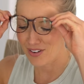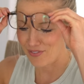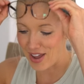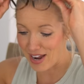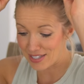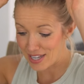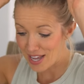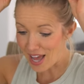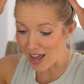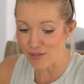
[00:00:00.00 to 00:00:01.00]
In fact,
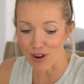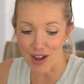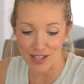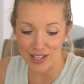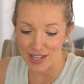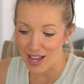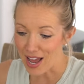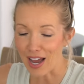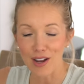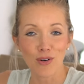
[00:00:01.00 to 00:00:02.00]
I rock it.
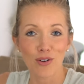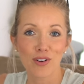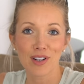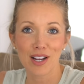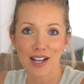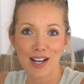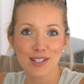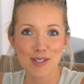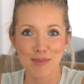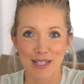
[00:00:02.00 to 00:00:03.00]
I order a
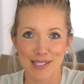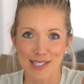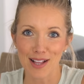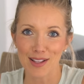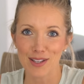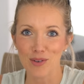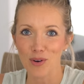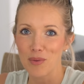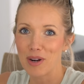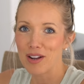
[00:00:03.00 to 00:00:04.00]
customized salad
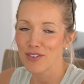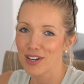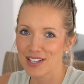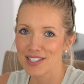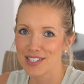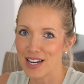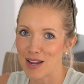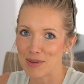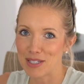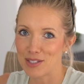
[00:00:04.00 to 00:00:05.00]
or whatever it is that
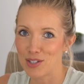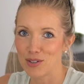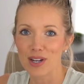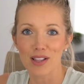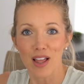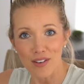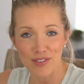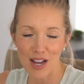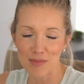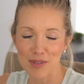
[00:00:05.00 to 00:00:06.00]
I'm into. A lot of
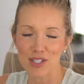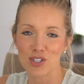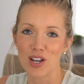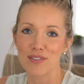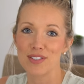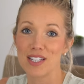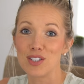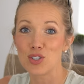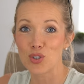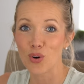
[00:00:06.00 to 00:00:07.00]
times the chefs
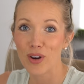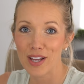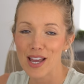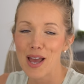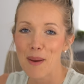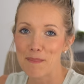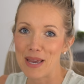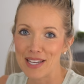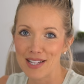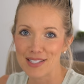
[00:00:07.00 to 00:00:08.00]
enjoy
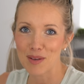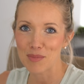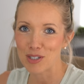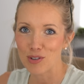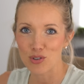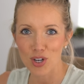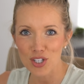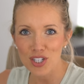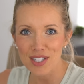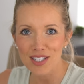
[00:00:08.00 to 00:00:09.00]
making something
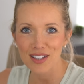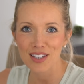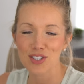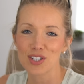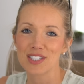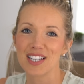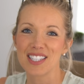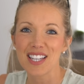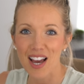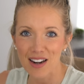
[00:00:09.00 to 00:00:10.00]
nutritious and delicious
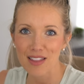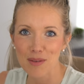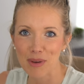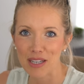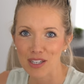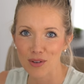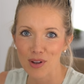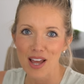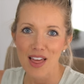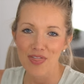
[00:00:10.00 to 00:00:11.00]
that's not on the
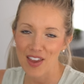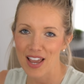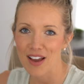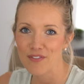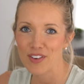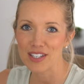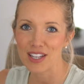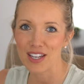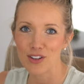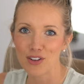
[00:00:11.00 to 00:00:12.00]
menu. They have fun
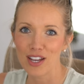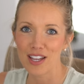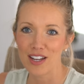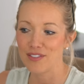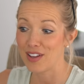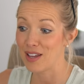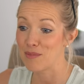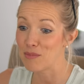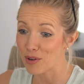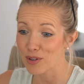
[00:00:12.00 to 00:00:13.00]
getting creative,
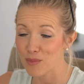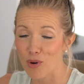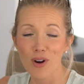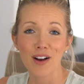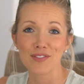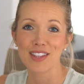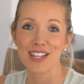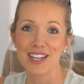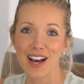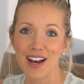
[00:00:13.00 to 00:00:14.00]
and more, more often
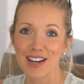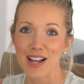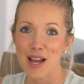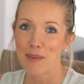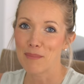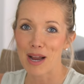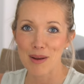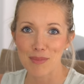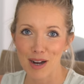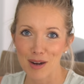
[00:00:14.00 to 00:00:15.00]
than not,
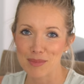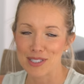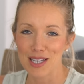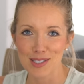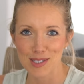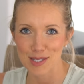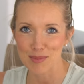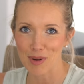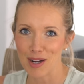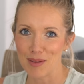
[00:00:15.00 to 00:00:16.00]
my mom, Dusty's
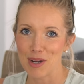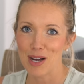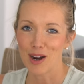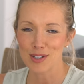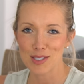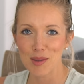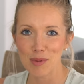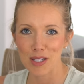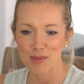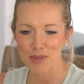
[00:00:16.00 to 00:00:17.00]
mom, our
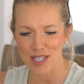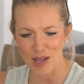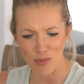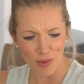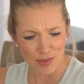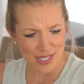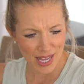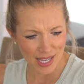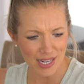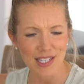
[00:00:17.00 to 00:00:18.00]
siblings will say, what was
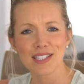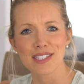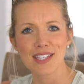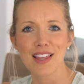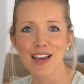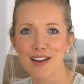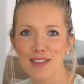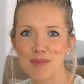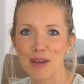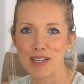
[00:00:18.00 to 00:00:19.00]
that? I didn't see that
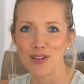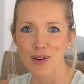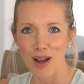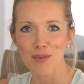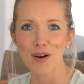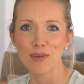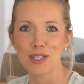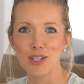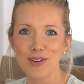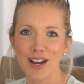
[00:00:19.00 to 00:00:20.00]
on the menu. I want
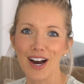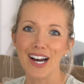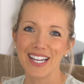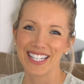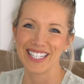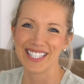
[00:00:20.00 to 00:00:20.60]
what you got.